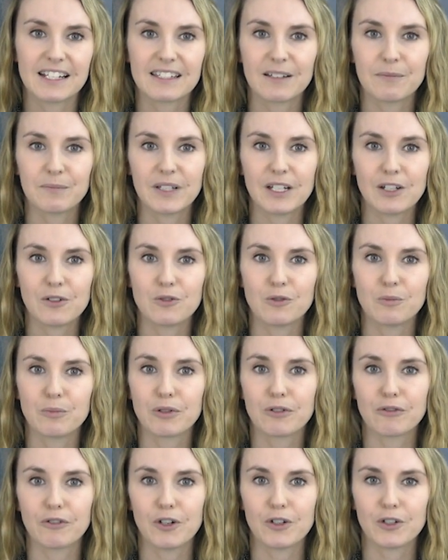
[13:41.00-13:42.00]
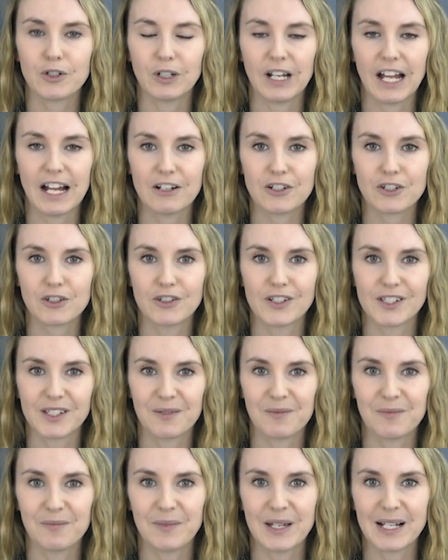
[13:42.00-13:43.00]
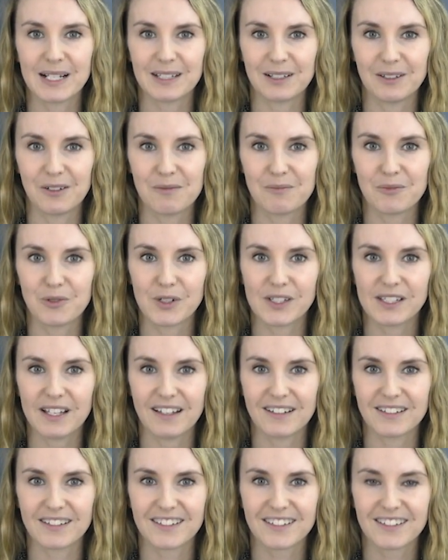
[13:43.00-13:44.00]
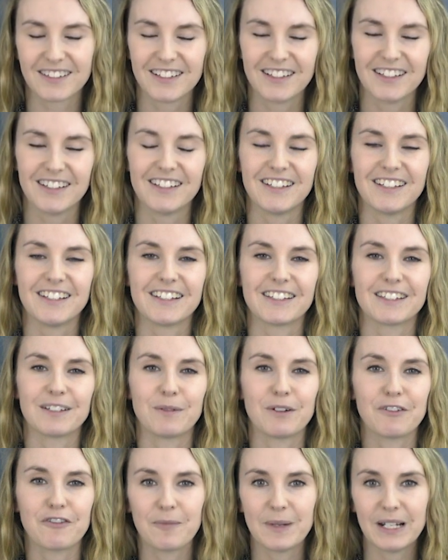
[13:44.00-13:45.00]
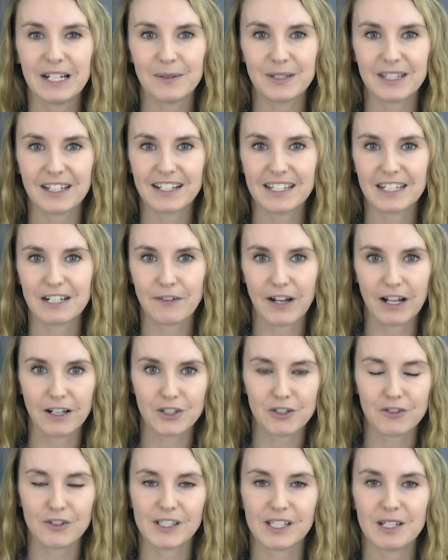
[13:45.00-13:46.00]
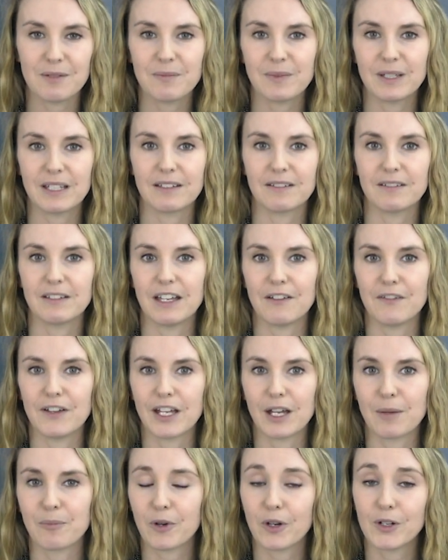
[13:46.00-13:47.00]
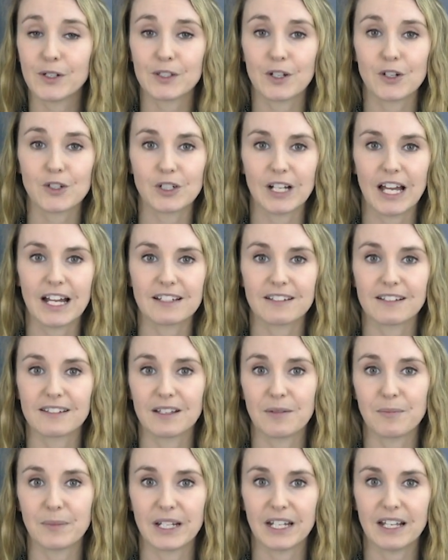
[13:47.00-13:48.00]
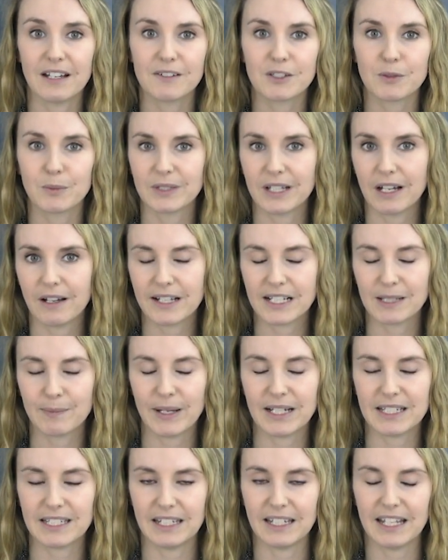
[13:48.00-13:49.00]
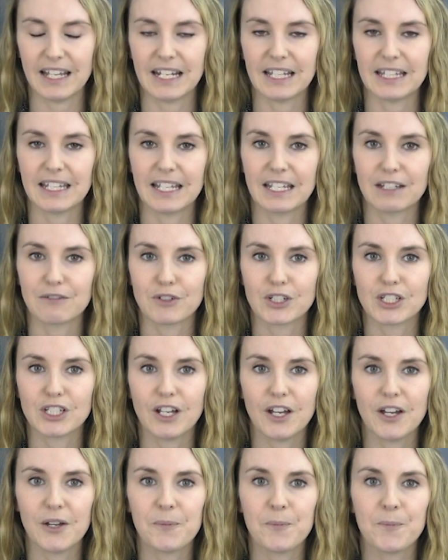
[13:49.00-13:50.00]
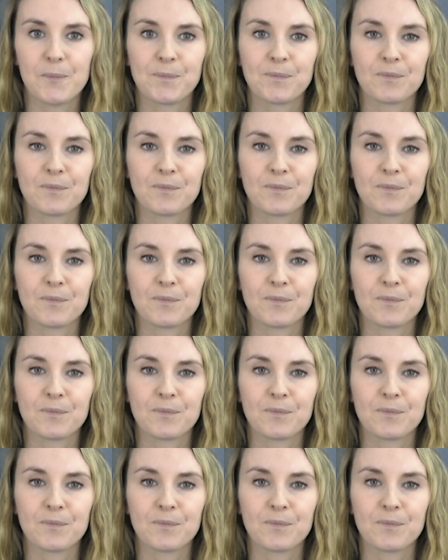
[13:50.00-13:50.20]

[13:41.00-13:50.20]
something called parochial altruism makes a lot more sense. So we're familiar with the idea of altruism, giving a pro-social act to somebody else without expecting anything in return.